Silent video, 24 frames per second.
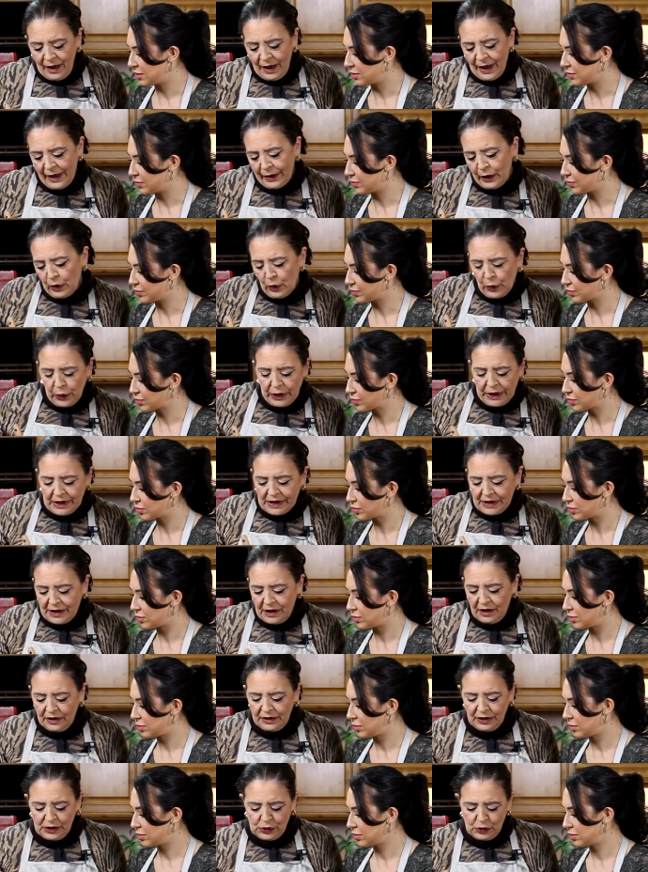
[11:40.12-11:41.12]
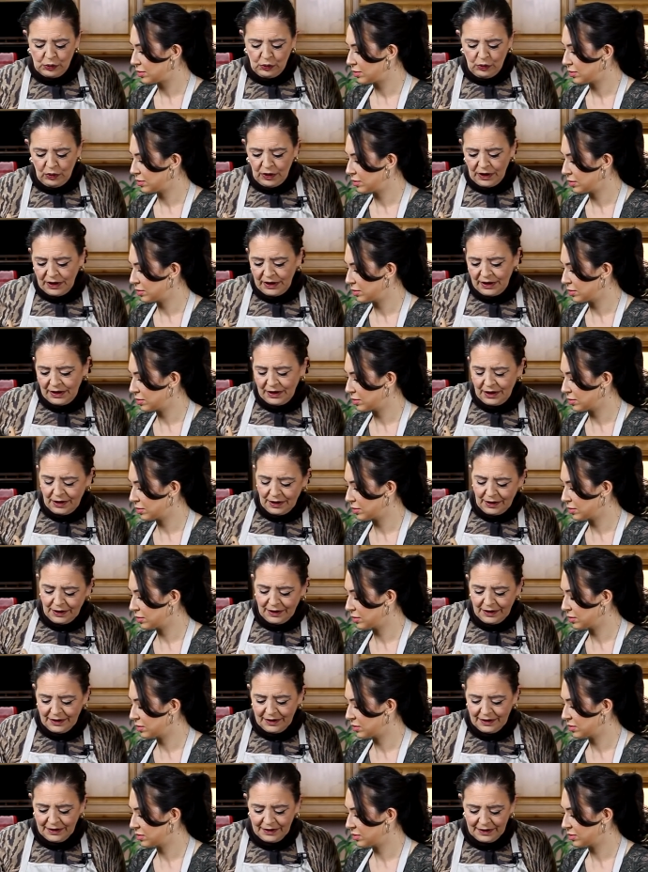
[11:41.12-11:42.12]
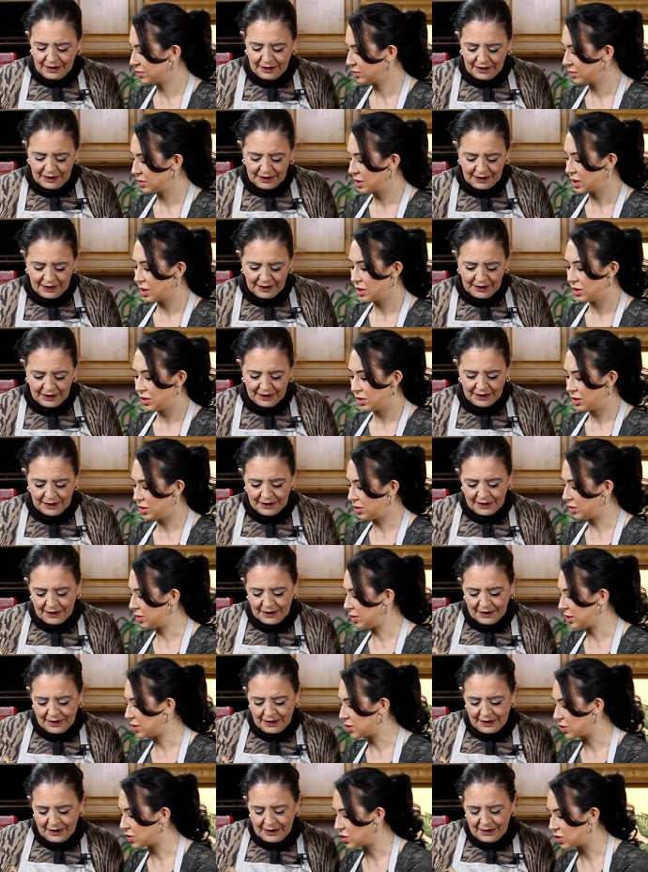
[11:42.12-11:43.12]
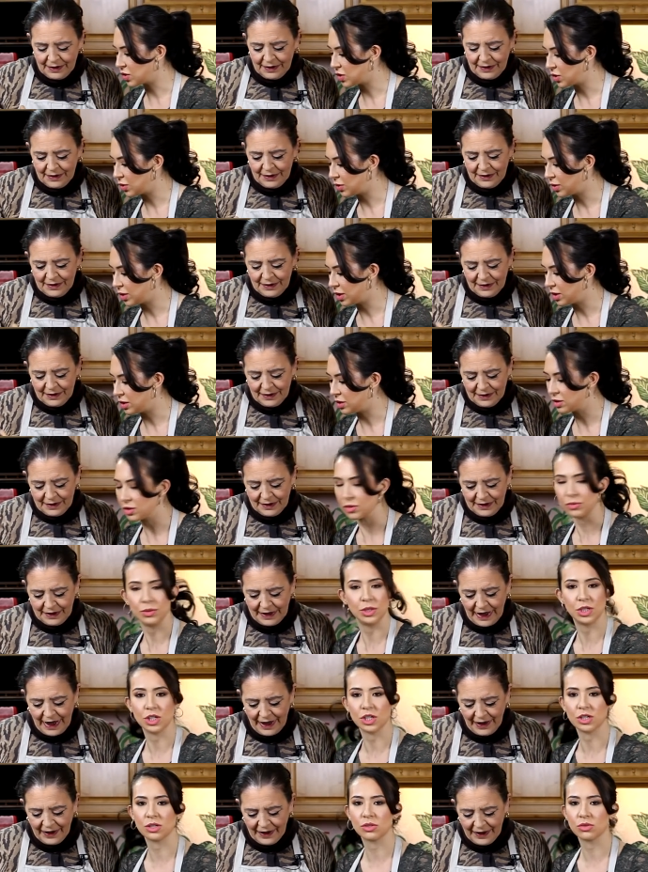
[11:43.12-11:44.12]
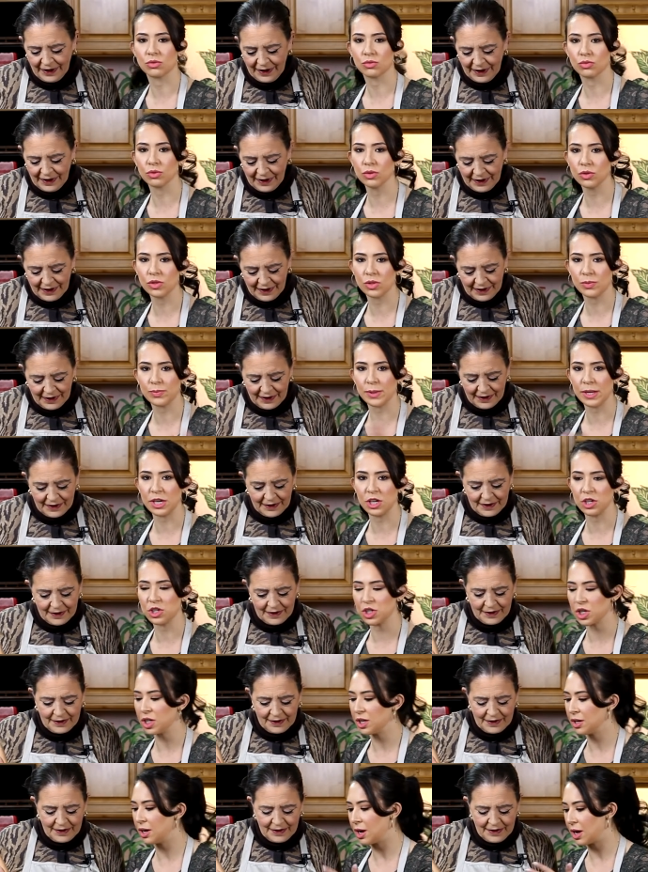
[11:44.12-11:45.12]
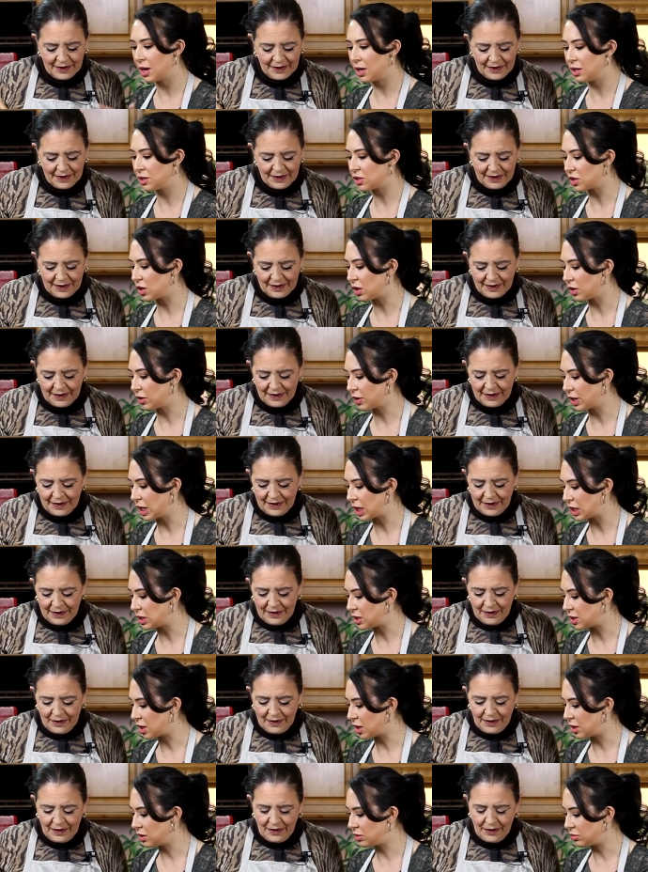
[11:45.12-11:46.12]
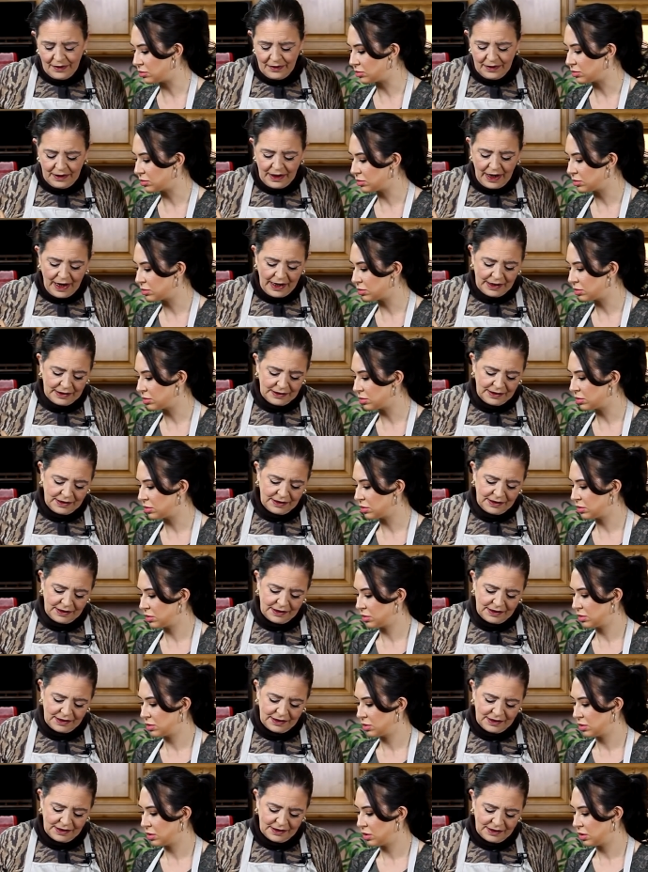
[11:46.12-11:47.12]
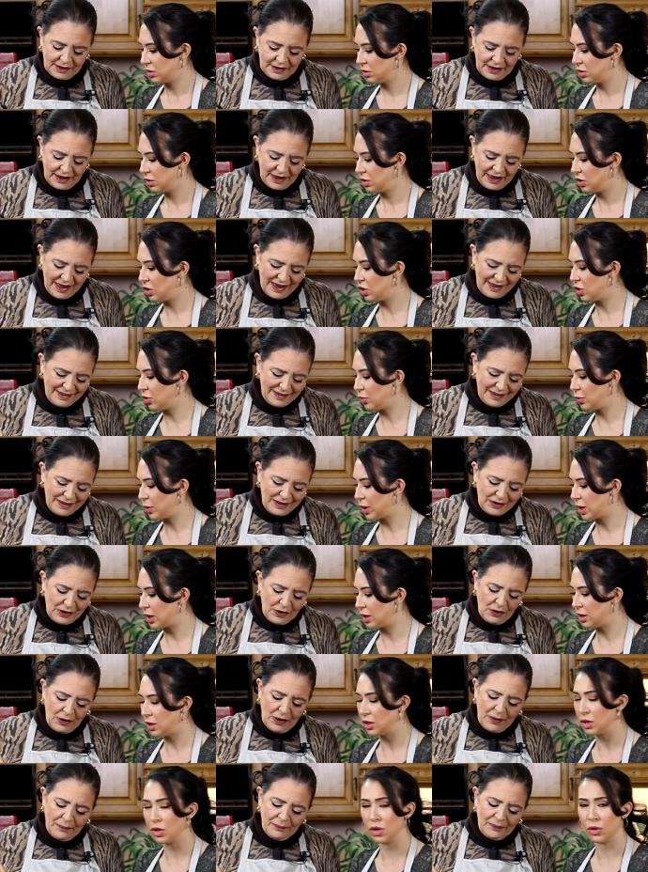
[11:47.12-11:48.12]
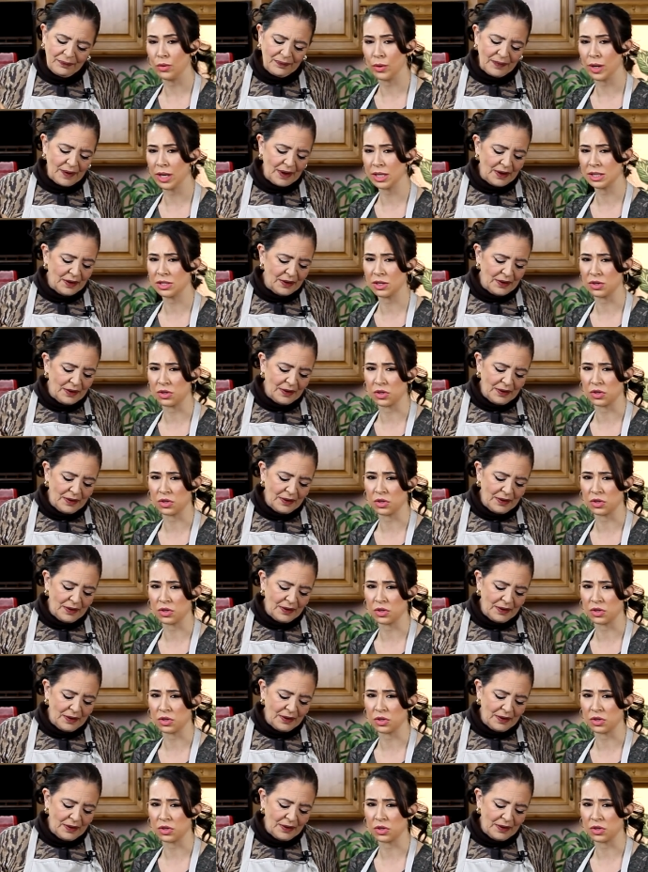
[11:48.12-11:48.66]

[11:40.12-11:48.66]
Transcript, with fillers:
Speaker 1: I go easy on the salt.
Speaker 2: Oh, this looks so good. So we yeah. just threw the spinach in and it's already done.
Speaker 1: Yes.
Speaker 2: You don't want you, know, it, you don't want it to